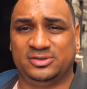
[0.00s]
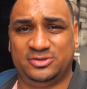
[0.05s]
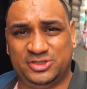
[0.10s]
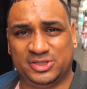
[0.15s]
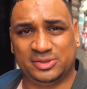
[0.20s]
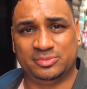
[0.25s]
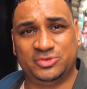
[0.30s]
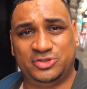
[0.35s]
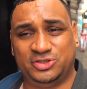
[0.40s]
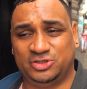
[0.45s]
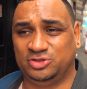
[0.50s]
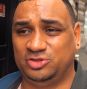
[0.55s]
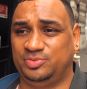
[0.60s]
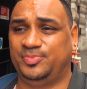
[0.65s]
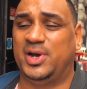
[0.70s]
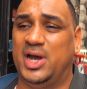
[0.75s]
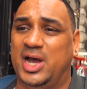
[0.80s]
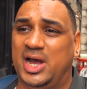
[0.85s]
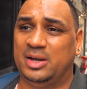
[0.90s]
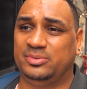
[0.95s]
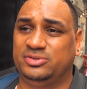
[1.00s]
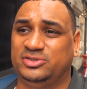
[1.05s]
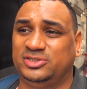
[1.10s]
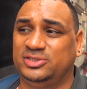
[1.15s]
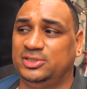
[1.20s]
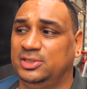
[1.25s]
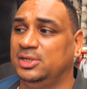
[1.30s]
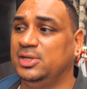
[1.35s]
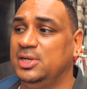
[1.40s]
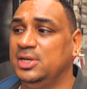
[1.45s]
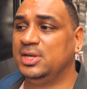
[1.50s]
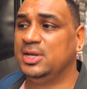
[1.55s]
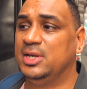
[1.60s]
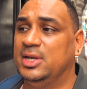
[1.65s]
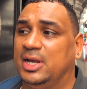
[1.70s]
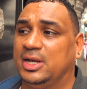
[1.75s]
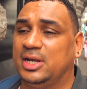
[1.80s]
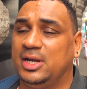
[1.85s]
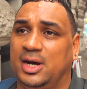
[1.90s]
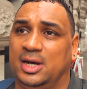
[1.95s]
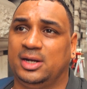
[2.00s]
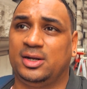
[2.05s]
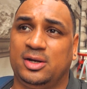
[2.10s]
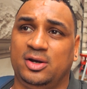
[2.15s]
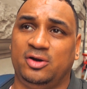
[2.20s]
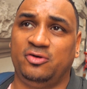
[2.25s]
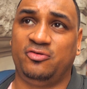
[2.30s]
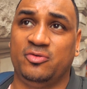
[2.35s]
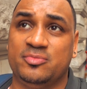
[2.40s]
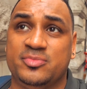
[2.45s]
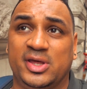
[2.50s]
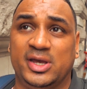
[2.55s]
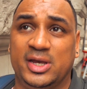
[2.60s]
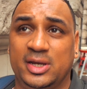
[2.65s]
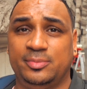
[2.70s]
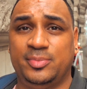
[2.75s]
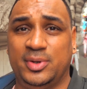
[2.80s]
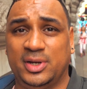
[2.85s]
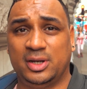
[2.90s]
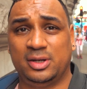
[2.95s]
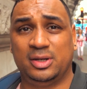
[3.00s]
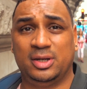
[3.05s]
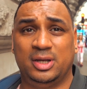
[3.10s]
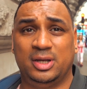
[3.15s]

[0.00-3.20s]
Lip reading: gym shoes perhaps, and kind of go from there. But